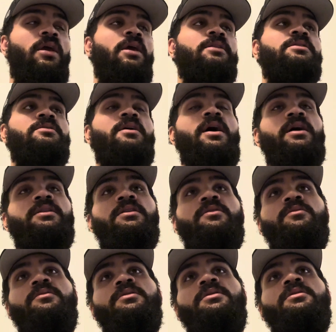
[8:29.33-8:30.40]

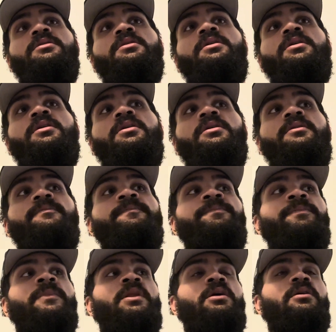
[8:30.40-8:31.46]
interacting with,
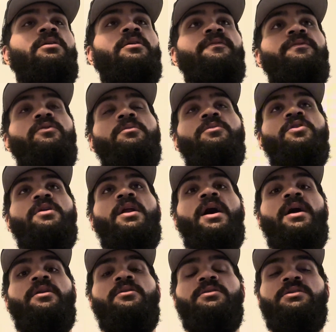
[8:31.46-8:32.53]
or former
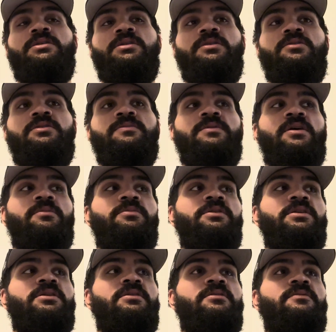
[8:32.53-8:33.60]
Niner, excuse me, I
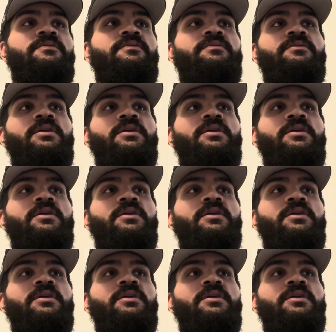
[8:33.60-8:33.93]
believe.